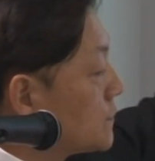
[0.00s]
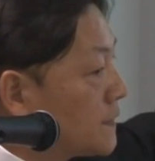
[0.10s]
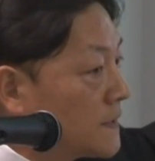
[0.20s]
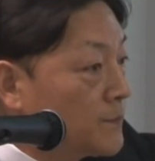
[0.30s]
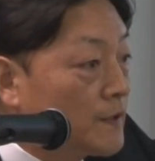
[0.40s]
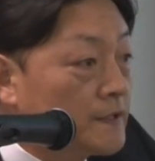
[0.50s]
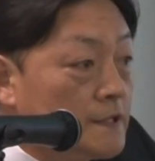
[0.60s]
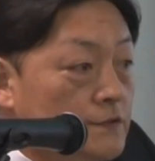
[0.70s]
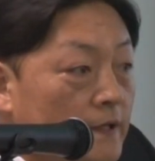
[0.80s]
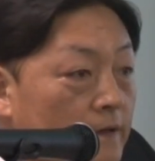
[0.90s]
the deeper
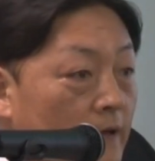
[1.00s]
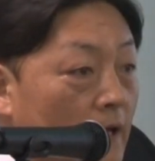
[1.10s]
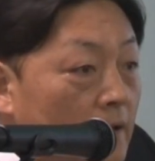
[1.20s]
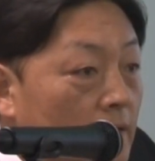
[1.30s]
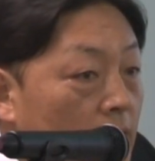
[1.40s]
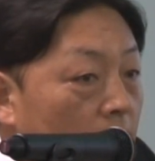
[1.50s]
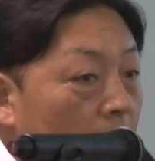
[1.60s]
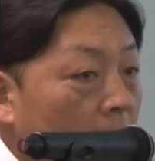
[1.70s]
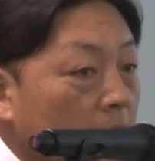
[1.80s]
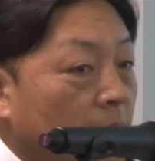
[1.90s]
tissue area,
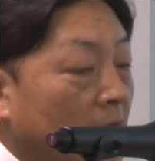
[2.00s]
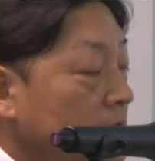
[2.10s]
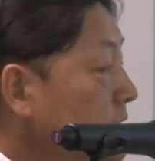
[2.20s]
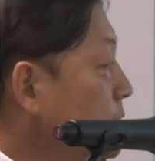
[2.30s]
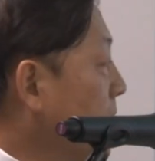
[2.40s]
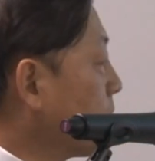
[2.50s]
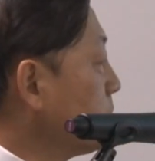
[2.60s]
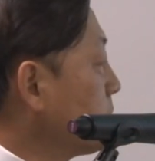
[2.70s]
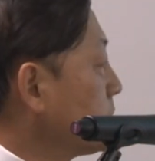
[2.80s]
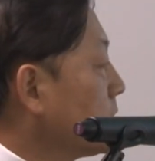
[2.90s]
and positive
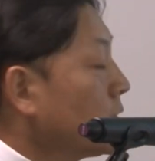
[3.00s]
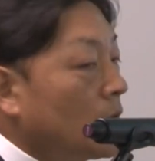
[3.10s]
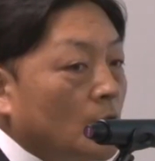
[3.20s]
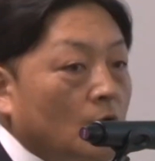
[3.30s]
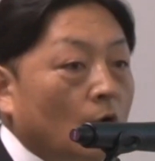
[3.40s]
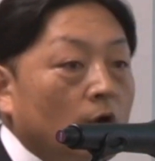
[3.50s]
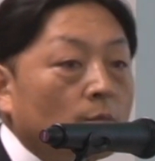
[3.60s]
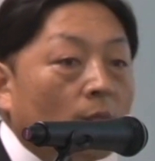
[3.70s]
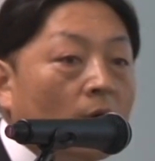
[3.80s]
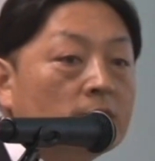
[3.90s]
ions
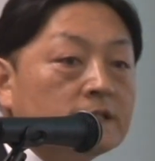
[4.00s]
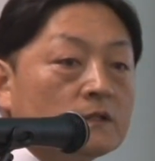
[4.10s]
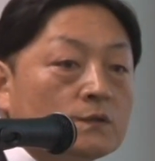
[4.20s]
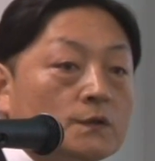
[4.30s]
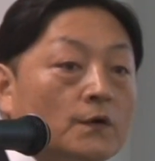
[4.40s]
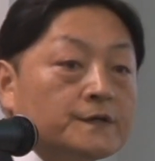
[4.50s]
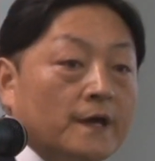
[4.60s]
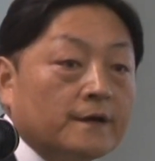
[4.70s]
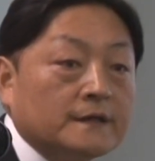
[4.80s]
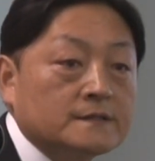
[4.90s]
going merging to those
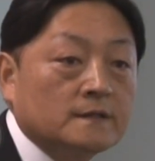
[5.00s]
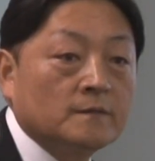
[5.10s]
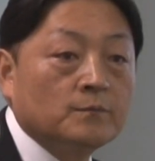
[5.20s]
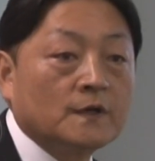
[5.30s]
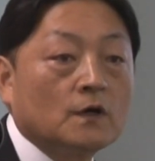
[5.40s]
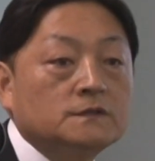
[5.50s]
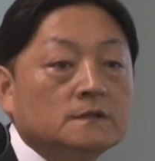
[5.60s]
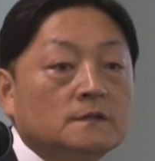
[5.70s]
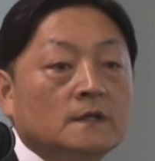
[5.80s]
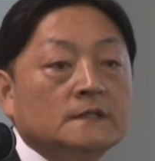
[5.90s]
areas because
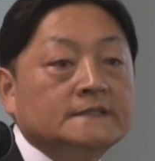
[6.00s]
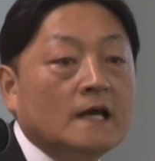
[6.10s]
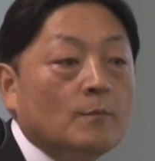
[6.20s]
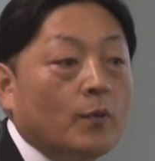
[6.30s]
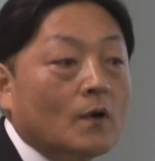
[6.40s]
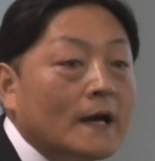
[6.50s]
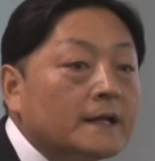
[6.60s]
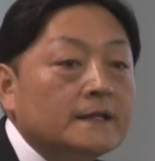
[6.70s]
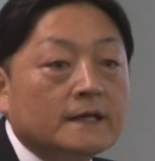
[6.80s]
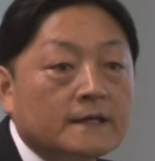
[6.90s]
cell
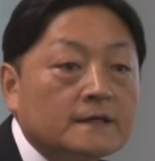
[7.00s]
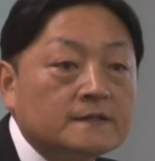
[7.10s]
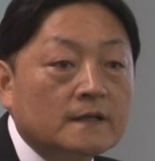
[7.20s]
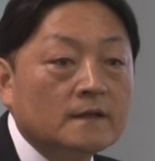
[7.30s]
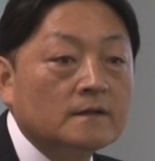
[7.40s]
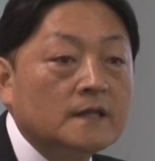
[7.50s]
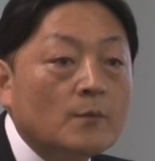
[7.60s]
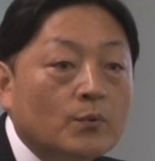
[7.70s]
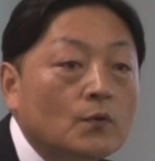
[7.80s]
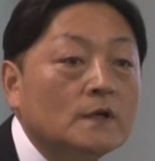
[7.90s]
polarity kicks in, they
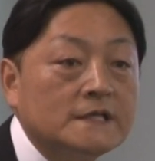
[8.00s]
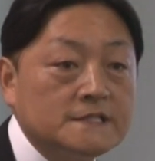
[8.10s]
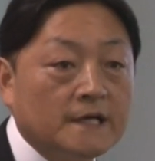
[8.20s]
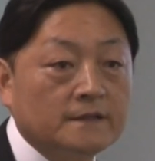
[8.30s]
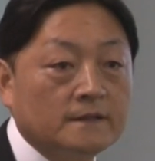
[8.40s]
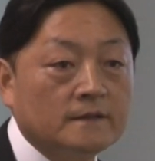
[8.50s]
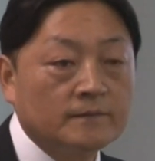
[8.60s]
pull each other.